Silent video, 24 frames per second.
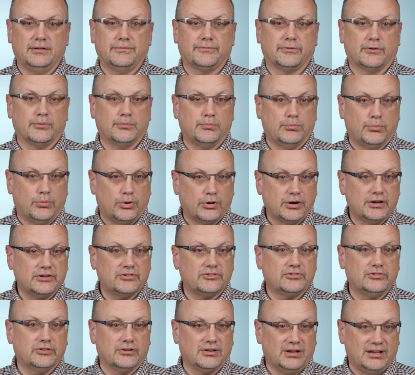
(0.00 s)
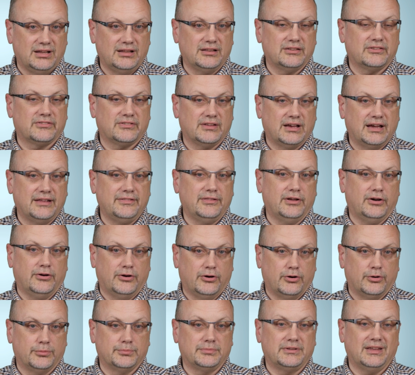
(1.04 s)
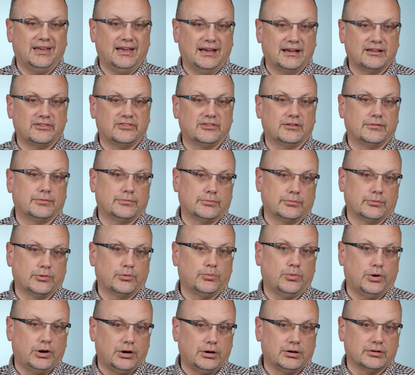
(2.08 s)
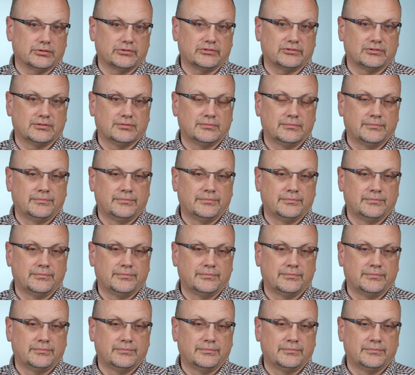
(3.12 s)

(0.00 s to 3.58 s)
for moisture inside the home to exit through the walls.